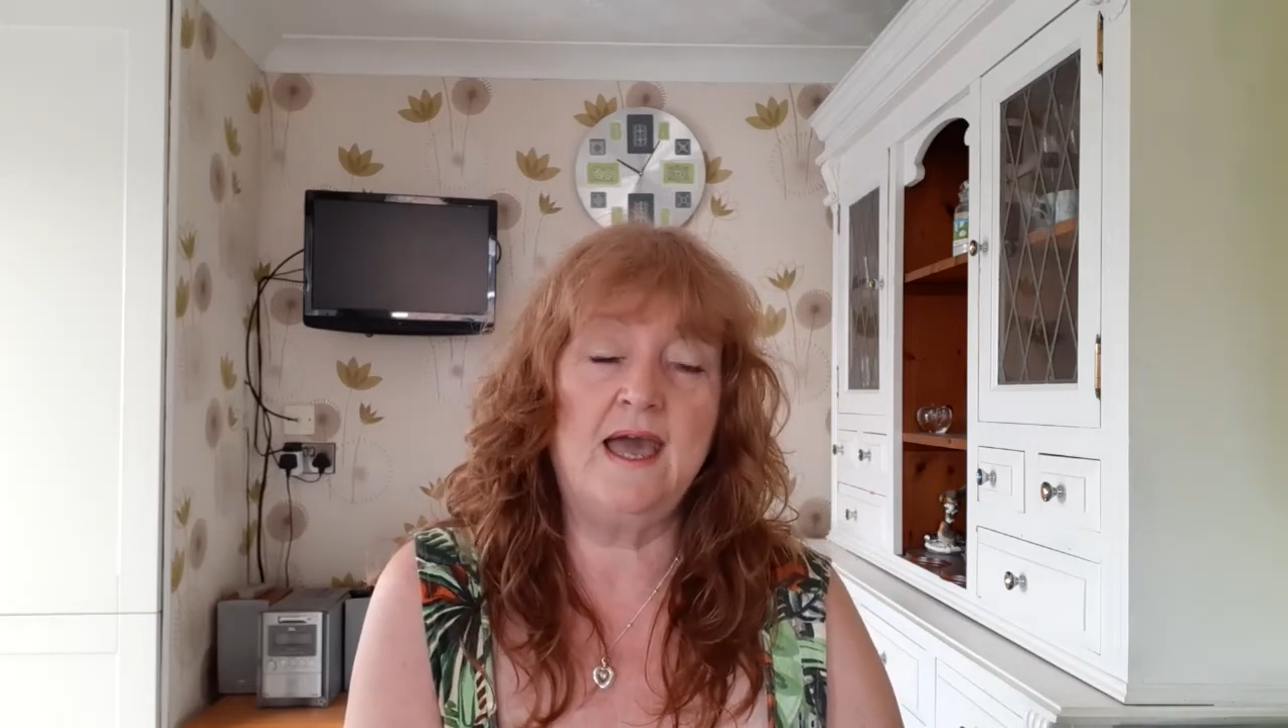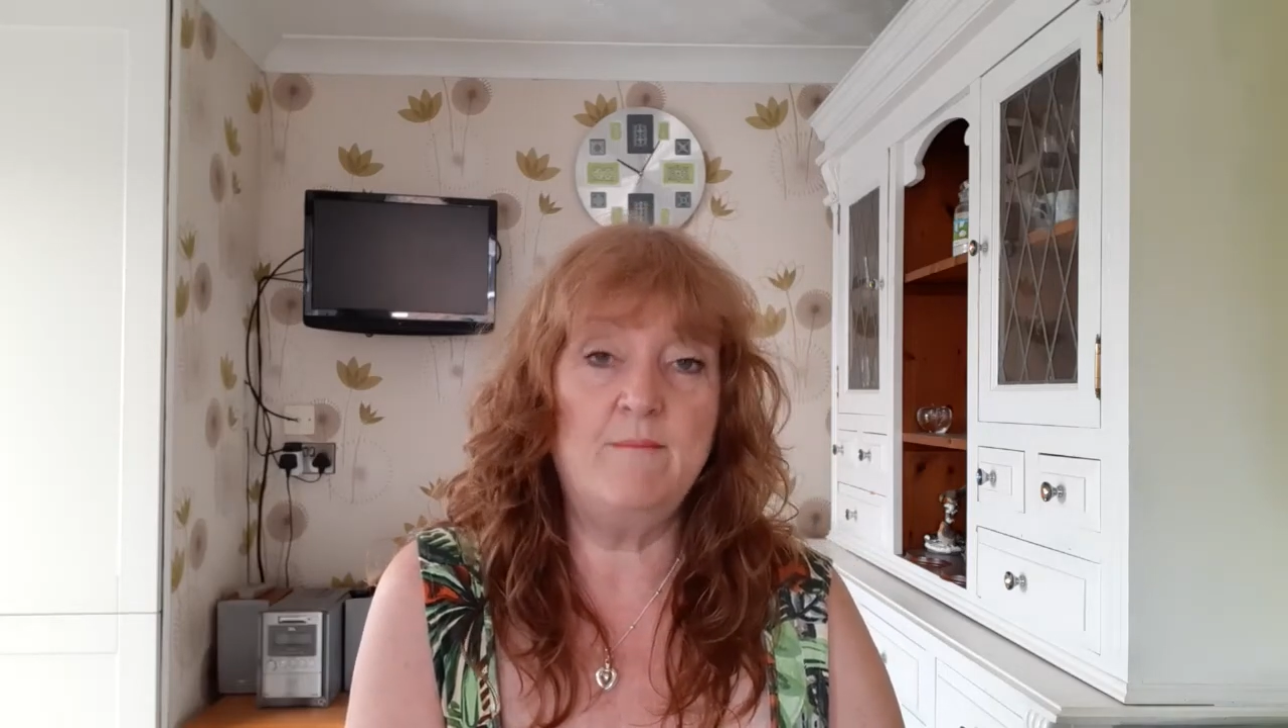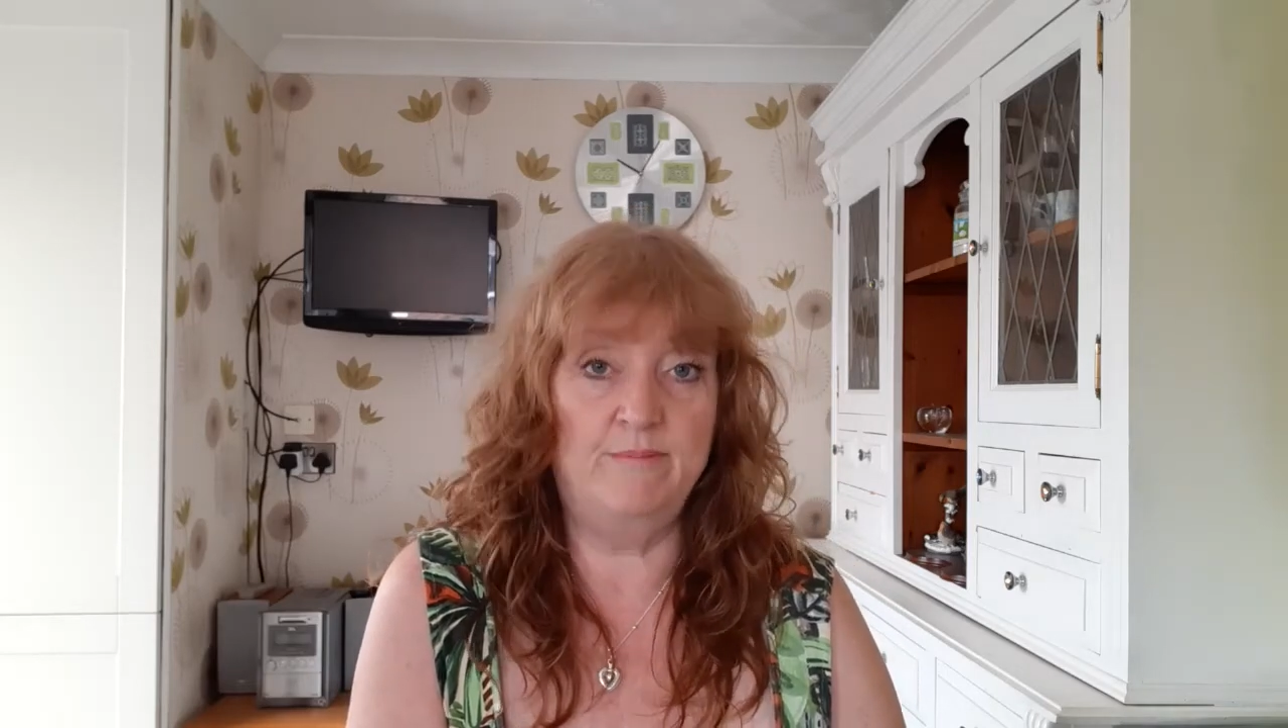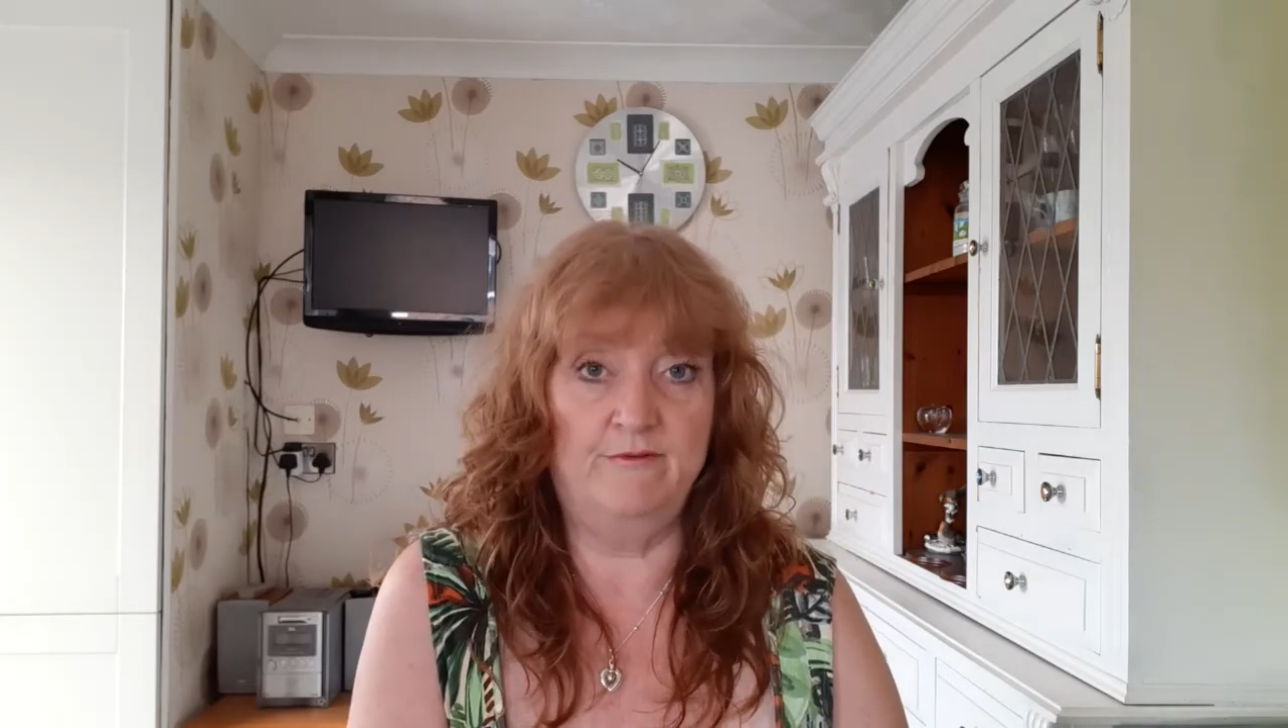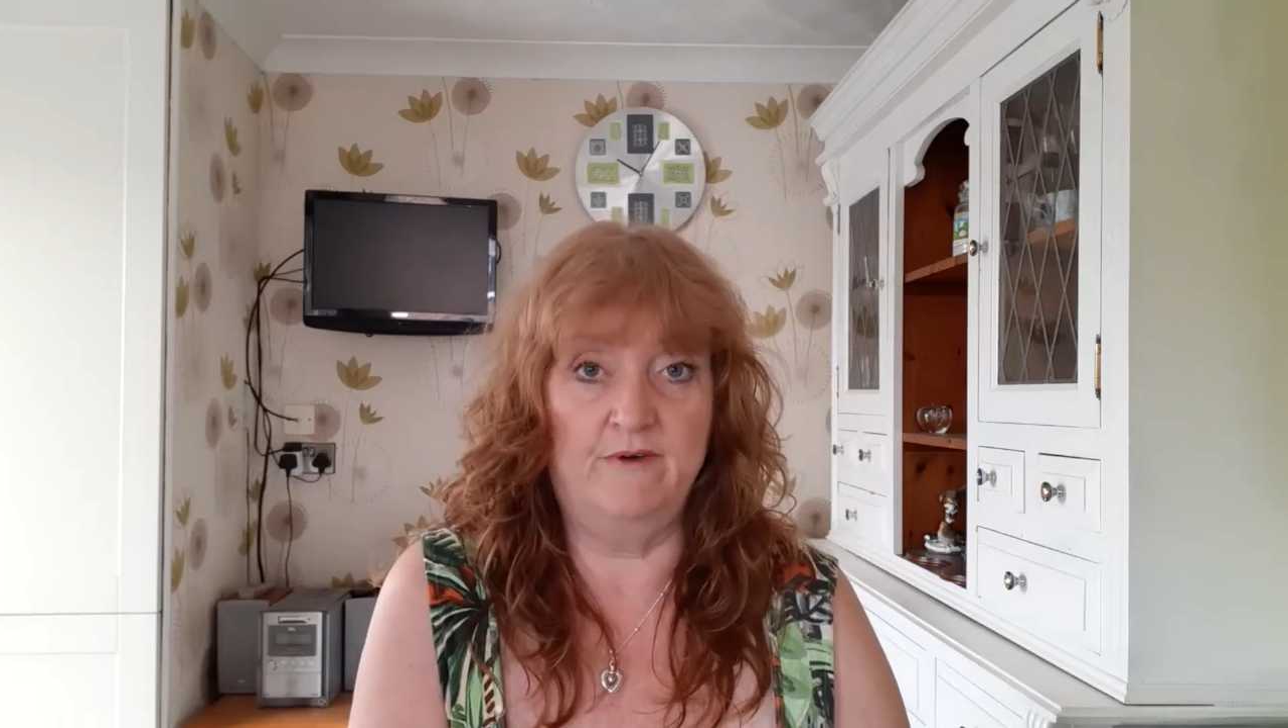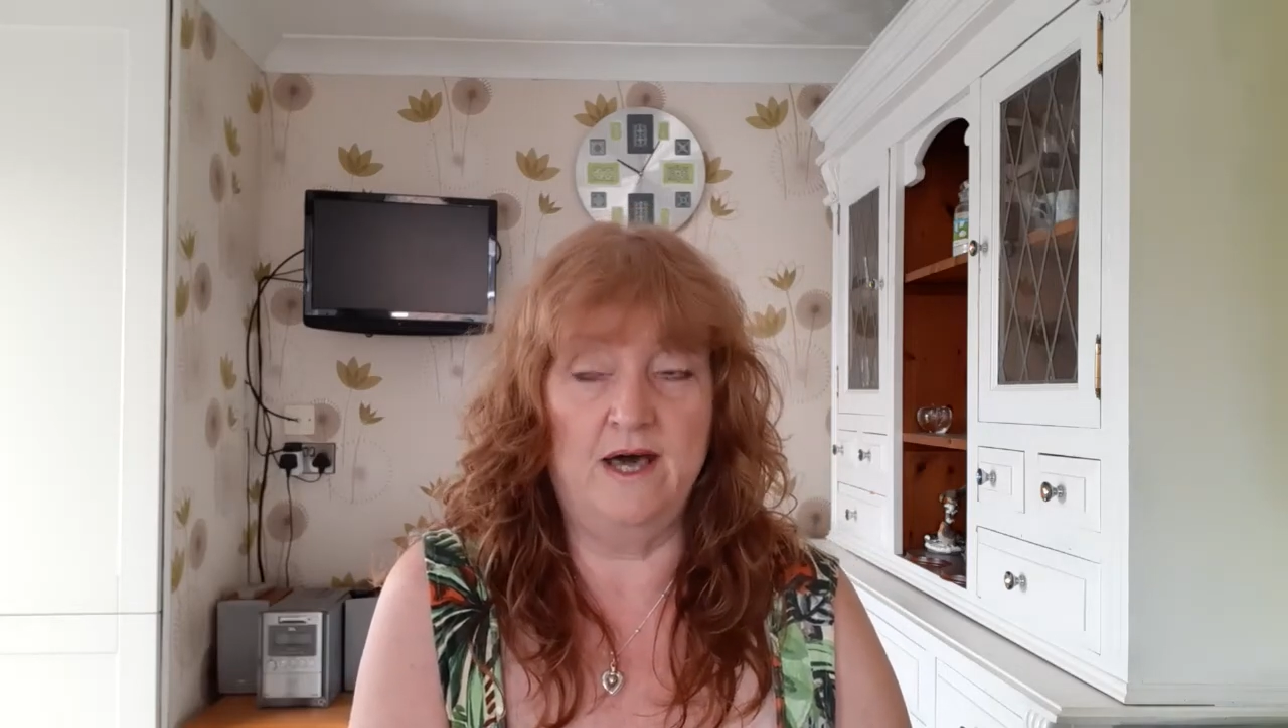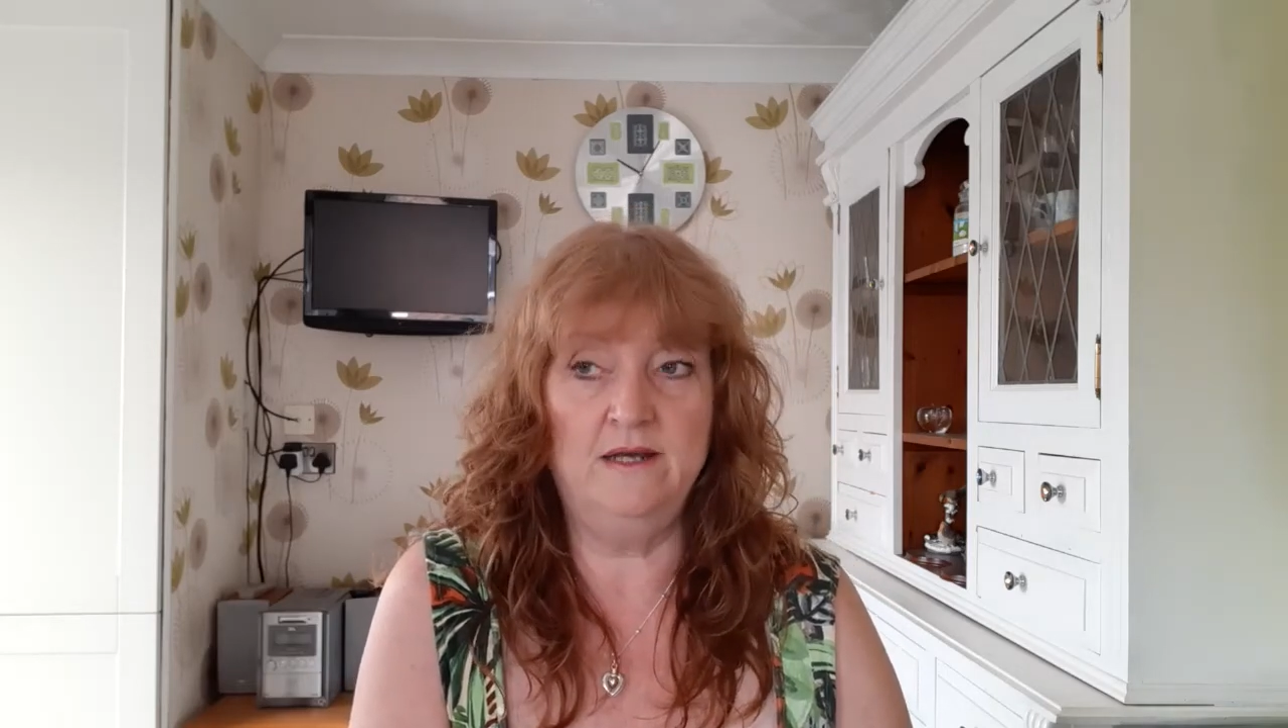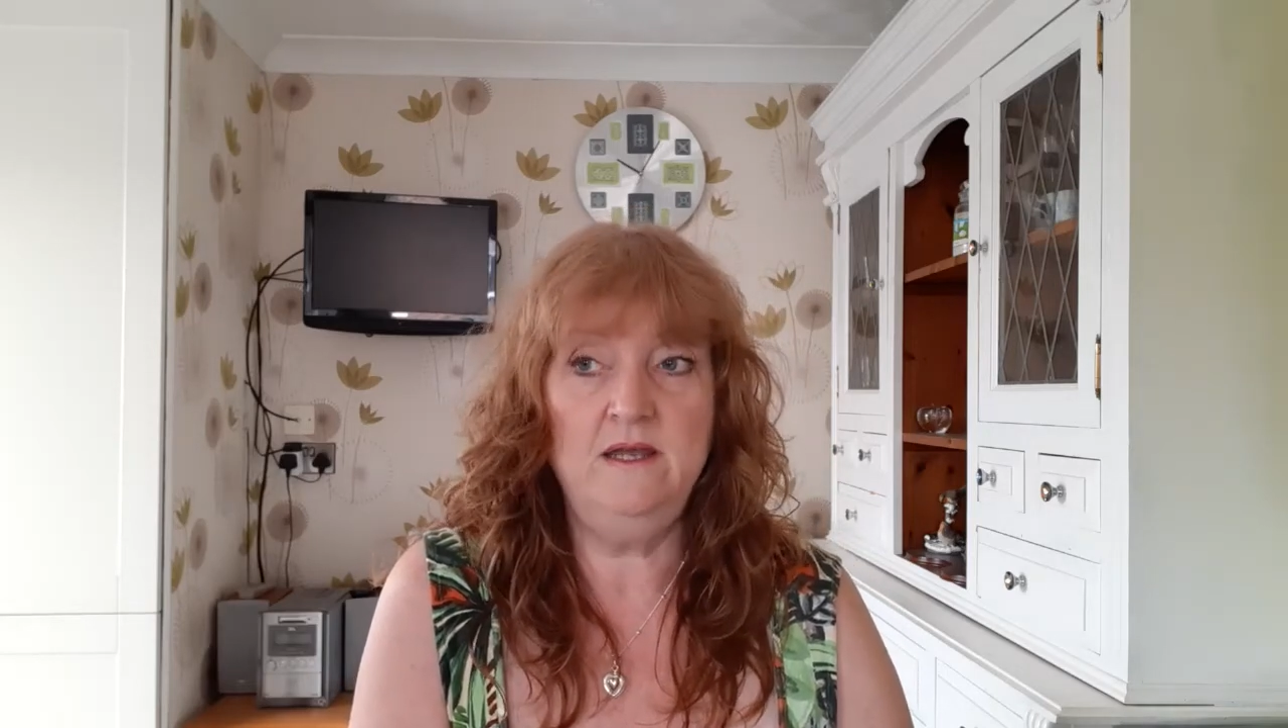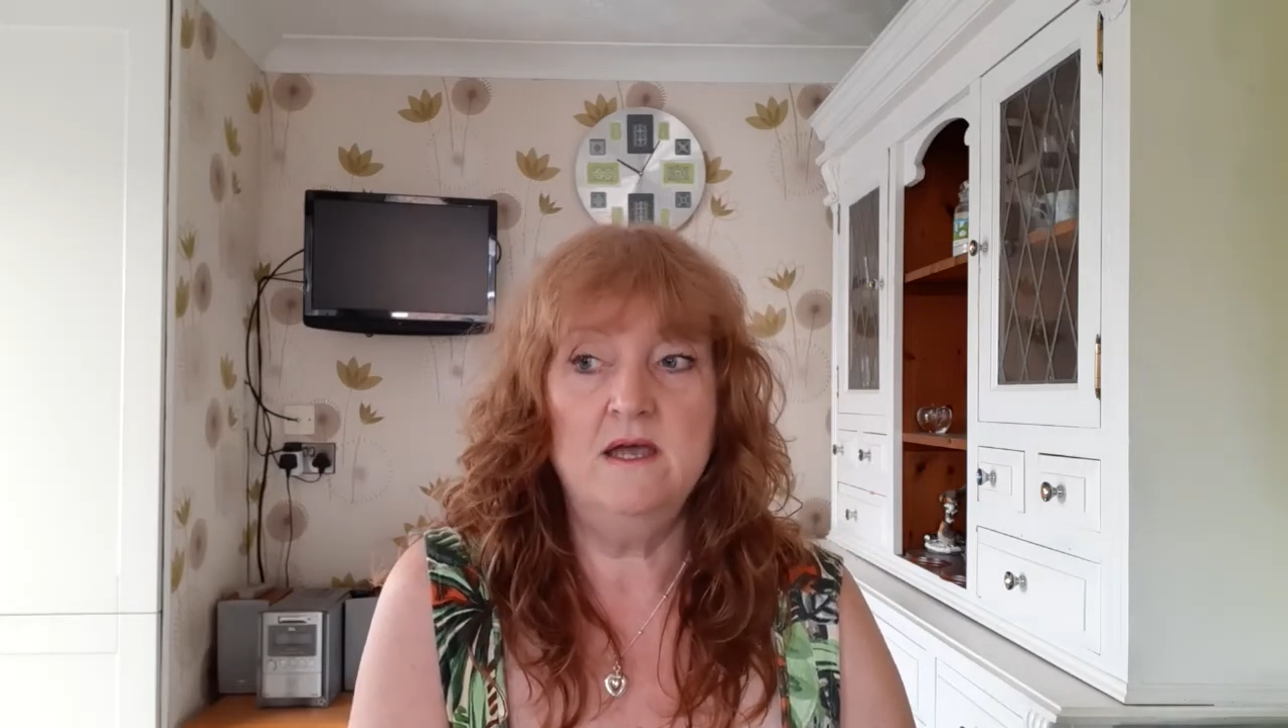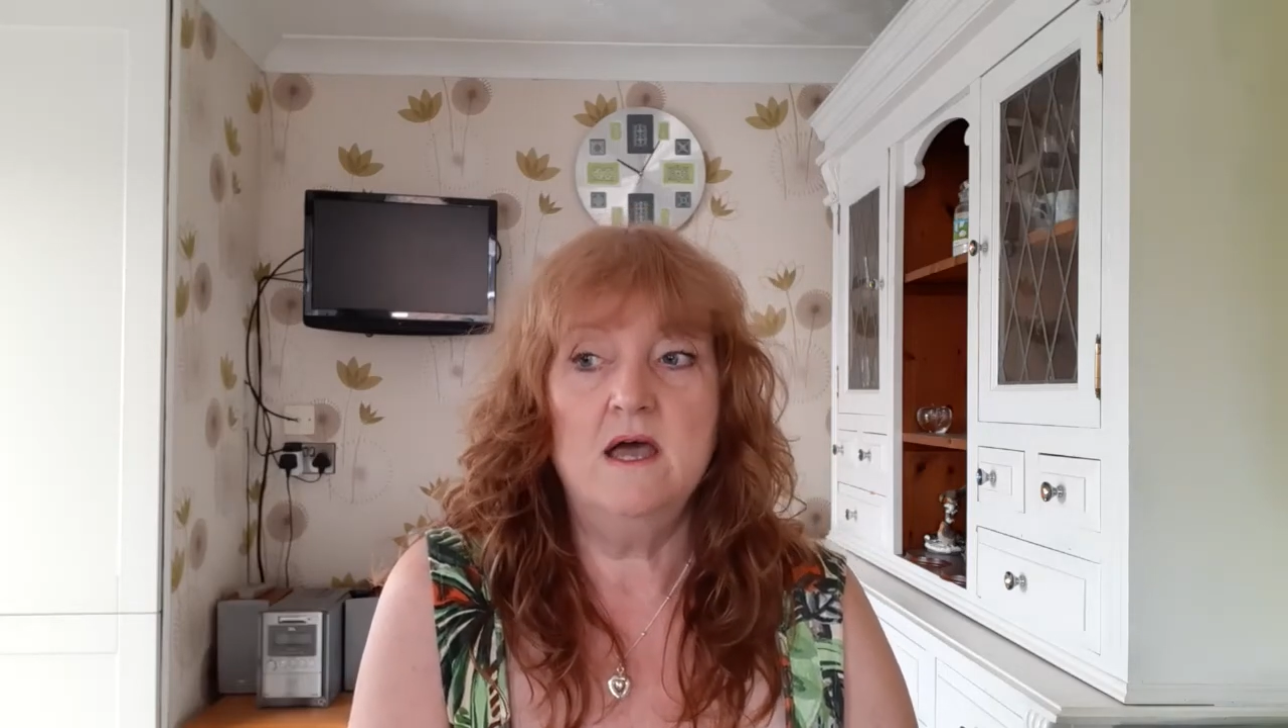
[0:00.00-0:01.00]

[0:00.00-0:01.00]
camper van.